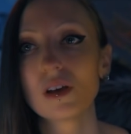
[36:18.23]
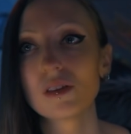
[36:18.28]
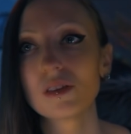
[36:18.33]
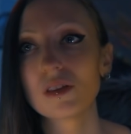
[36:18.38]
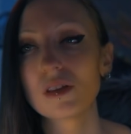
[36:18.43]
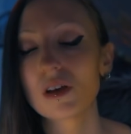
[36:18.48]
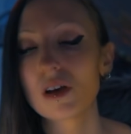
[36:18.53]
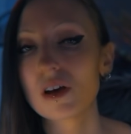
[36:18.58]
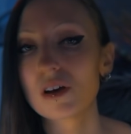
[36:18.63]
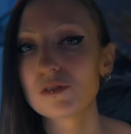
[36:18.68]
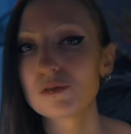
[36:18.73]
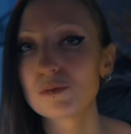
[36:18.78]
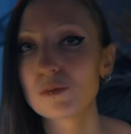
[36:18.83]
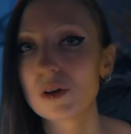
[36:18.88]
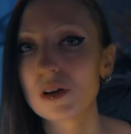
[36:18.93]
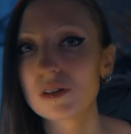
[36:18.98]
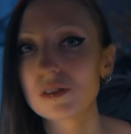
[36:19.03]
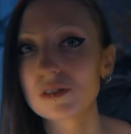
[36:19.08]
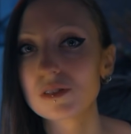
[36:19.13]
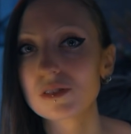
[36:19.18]
half
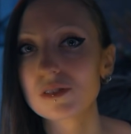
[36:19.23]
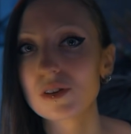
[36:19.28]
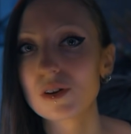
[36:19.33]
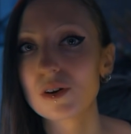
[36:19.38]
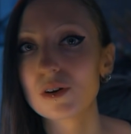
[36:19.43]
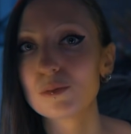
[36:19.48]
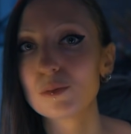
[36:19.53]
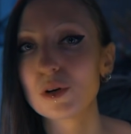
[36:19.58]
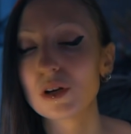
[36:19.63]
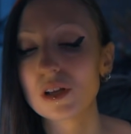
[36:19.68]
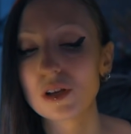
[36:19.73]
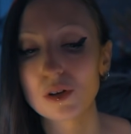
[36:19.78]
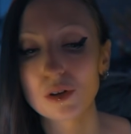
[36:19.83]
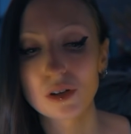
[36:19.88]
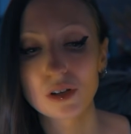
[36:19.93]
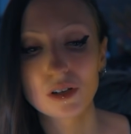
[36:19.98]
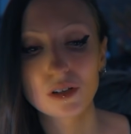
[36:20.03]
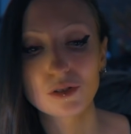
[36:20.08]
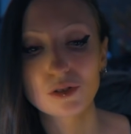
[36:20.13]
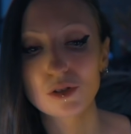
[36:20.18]
masks are pretty
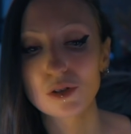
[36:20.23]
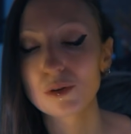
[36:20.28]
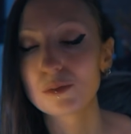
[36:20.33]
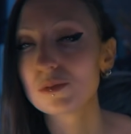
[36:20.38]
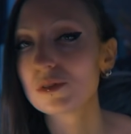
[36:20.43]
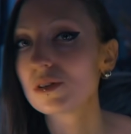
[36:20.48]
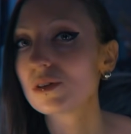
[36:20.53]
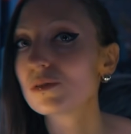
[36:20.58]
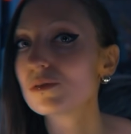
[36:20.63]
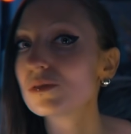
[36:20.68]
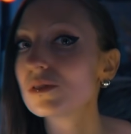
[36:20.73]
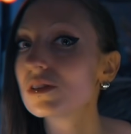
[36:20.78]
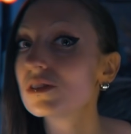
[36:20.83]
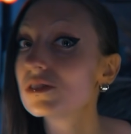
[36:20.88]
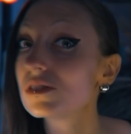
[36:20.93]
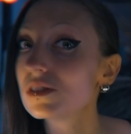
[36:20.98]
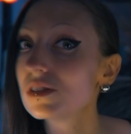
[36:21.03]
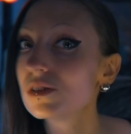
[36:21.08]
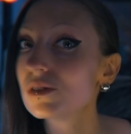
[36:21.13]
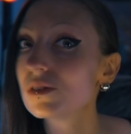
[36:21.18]
good in terms of the
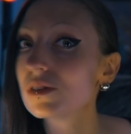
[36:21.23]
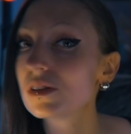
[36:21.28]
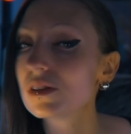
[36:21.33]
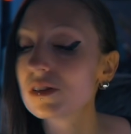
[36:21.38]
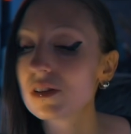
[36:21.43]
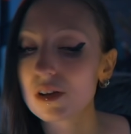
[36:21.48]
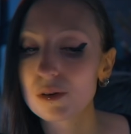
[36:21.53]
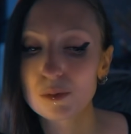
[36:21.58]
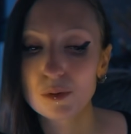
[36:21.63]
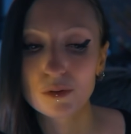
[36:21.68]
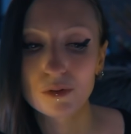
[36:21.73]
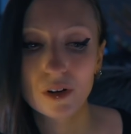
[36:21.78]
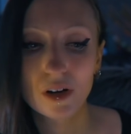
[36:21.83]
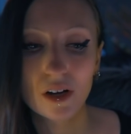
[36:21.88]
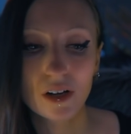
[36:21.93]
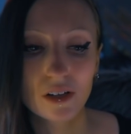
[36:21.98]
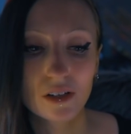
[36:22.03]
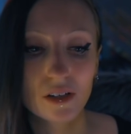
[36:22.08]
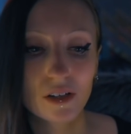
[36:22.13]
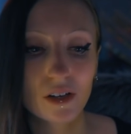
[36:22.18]
seal that they
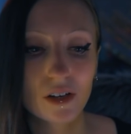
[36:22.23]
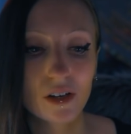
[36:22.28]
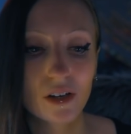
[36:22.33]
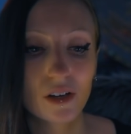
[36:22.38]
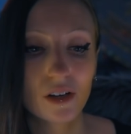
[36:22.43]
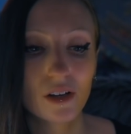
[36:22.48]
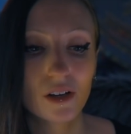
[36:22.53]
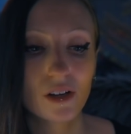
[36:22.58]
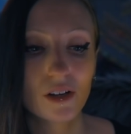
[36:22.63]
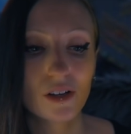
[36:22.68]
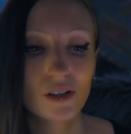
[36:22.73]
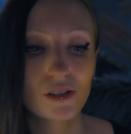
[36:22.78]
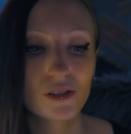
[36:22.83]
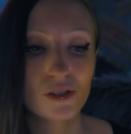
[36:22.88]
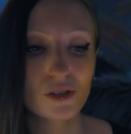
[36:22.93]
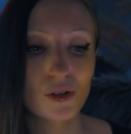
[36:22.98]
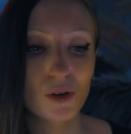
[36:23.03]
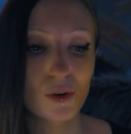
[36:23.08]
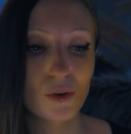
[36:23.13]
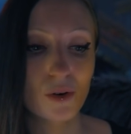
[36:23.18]
provide.
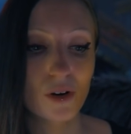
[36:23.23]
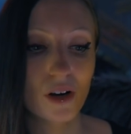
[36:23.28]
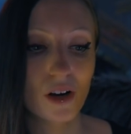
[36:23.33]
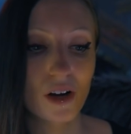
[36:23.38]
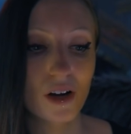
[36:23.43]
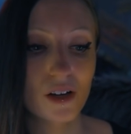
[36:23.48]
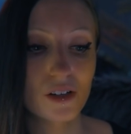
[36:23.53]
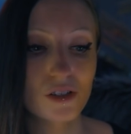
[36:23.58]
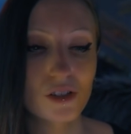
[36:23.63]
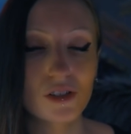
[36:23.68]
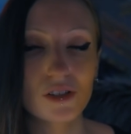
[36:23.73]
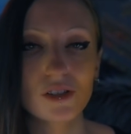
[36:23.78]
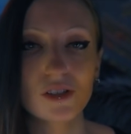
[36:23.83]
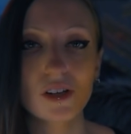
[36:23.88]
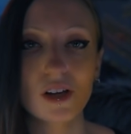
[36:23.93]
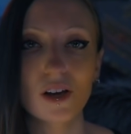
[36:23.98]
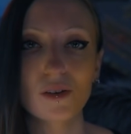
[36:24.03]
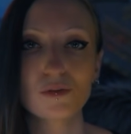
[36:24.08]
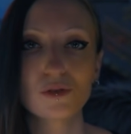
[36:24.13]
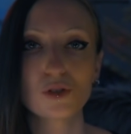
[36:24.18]
So I just
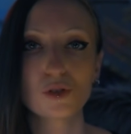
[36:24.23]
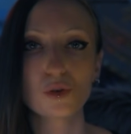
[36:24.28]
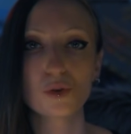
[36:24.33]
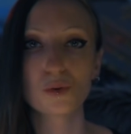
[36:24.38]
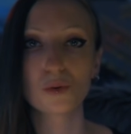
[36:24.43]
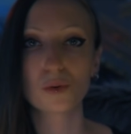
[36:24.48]
have to